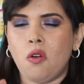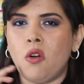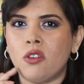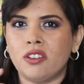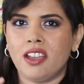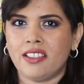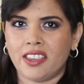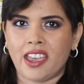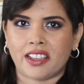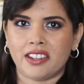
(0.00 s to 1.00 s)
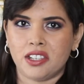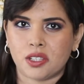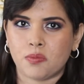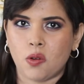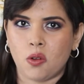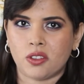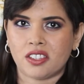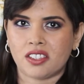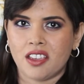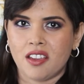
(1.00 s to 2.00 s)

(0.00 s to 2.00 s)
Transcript: on the acne spots